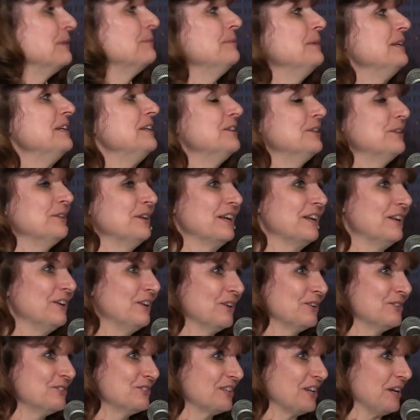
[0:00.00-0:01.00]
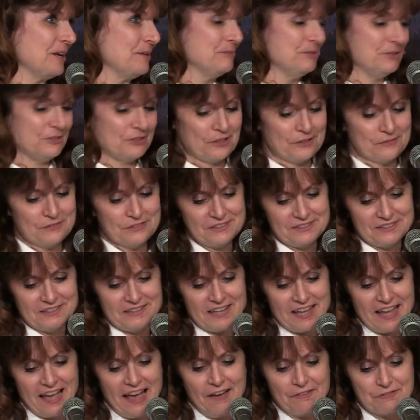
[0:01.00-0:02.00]
to be doing a nursing home service in
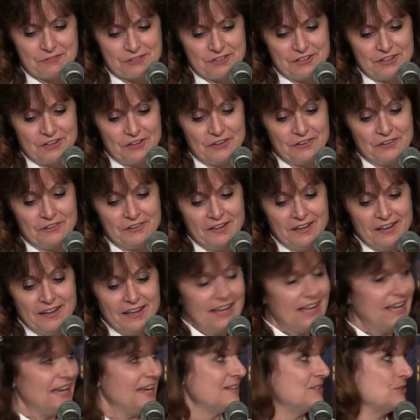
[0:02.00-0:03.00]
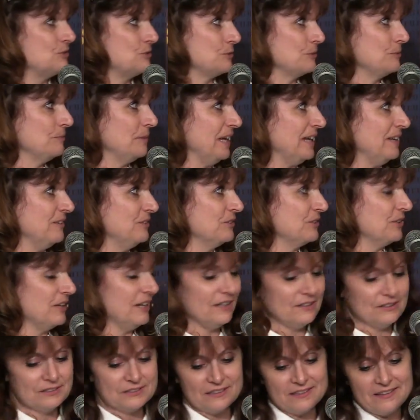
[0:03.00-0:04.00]
the afternoon at Strabane
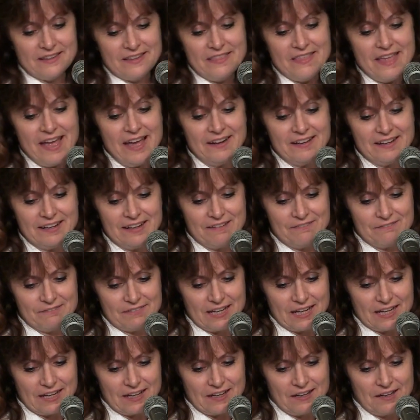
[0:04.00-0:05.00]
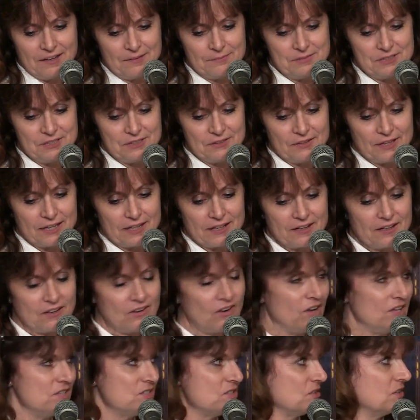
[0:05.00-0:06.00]
Trails, and then that evening I'm doing a
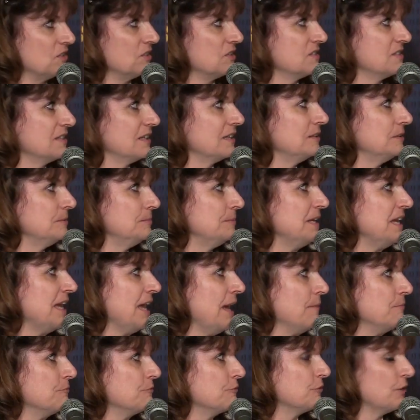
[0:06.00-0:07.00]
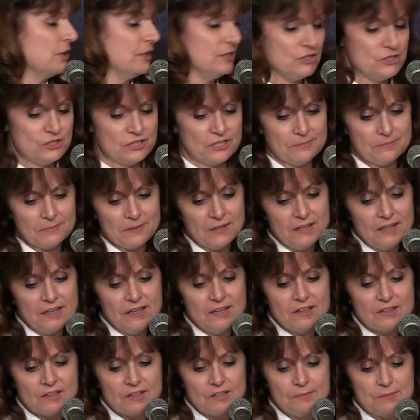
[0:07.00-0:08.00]
concert 6 p.m. Friendship
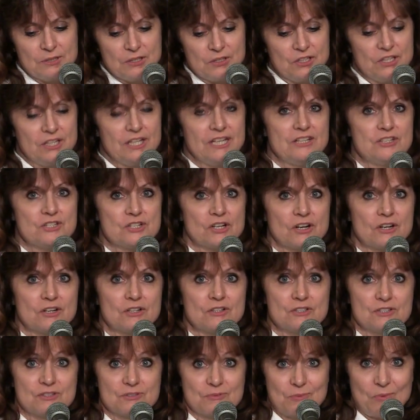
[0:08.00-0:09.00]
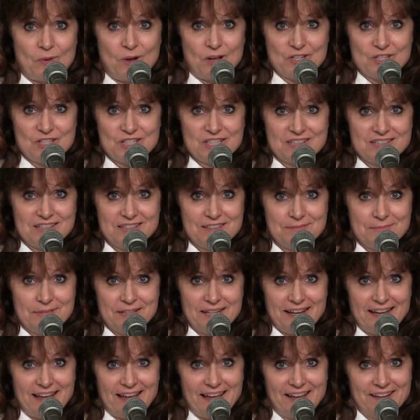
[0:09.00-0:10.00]
Community Church, Washington,
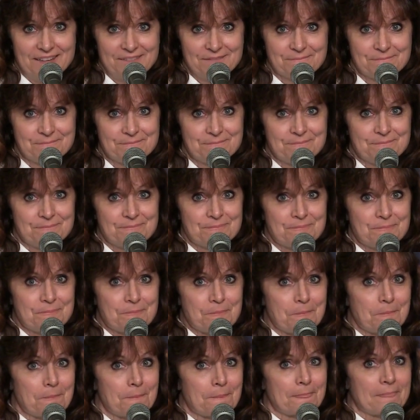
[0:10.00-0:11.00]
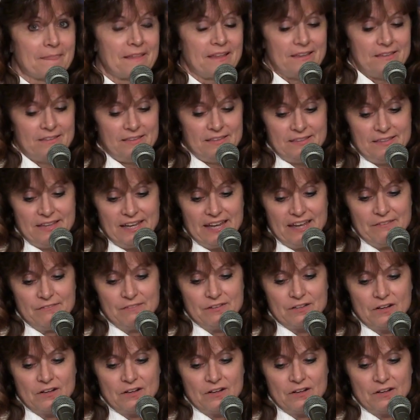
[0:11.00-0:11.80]
PA. And then they have a